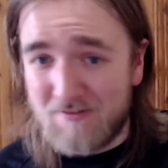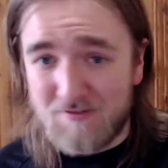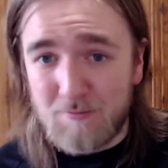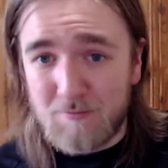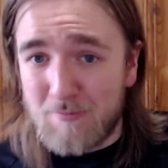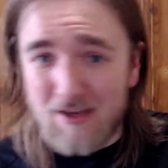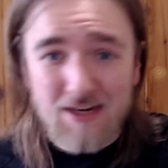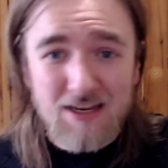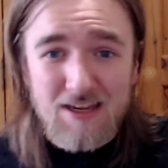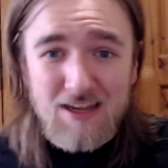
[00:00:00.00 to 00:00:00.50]
For
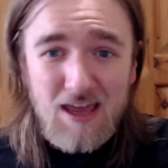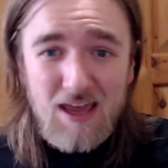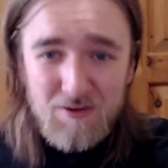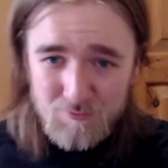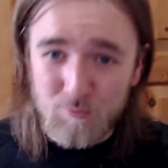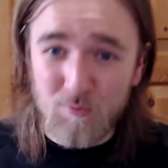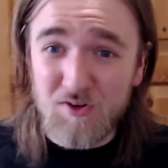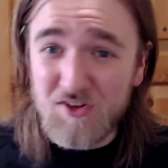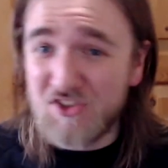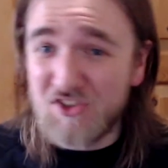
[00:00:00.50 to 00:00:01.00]
many
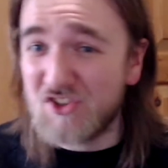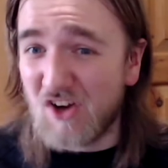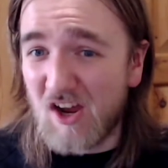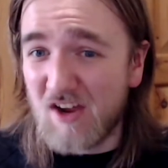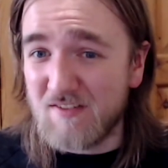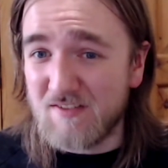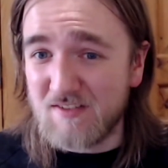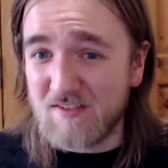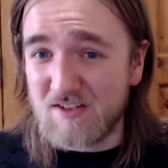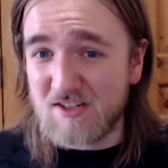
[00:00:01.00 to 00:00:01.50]
F1
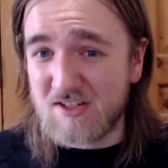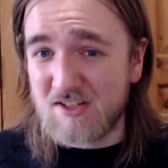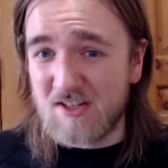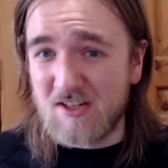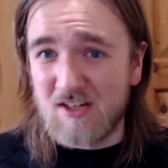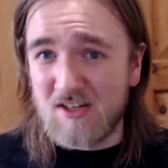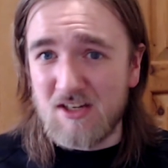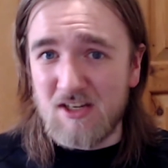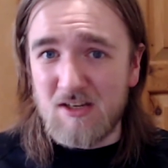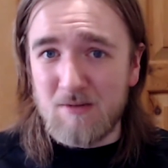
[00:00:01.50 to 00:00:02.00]
drivers,
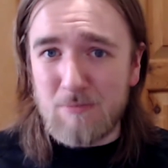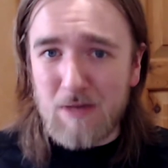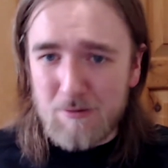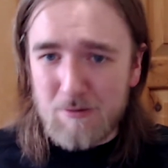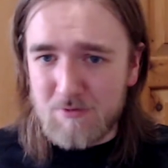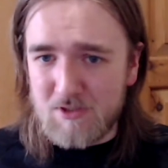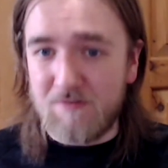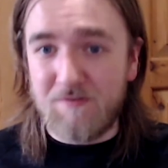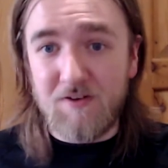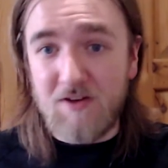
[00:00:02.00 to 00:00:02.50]
Matt
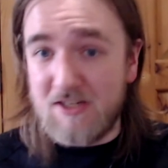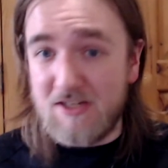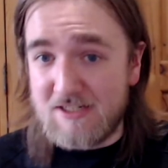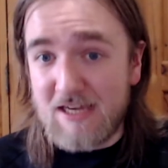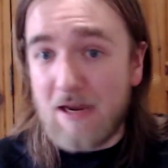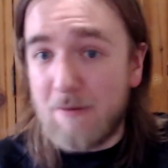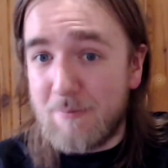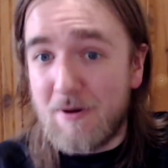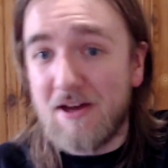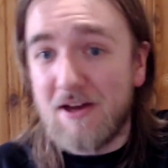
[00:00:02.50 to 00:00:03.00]
was the first
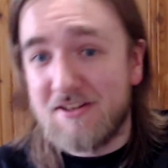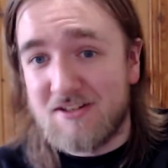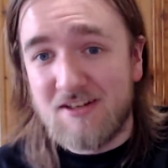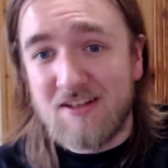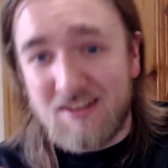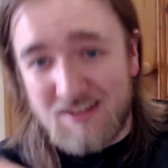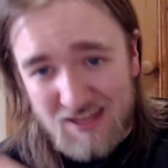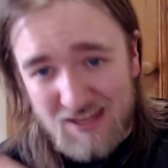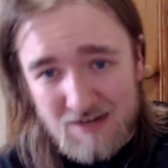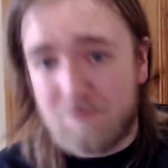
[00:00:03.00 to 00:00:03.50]
gay person
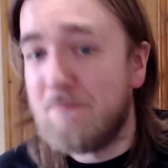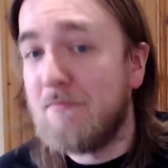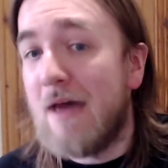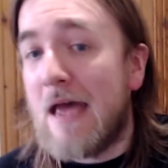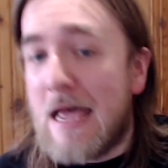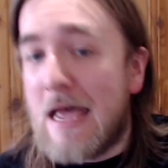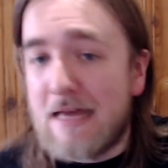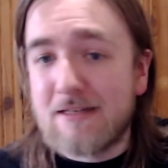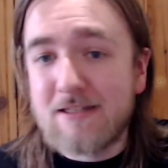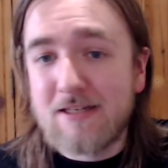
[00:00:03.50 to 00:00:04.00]
that they'd
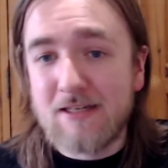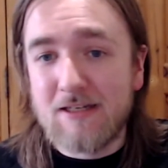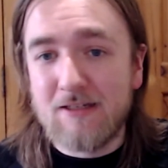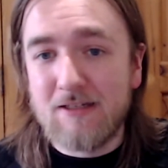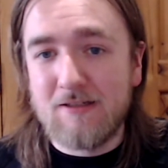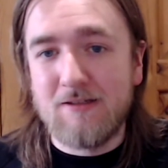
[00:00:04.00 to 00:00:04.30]
met,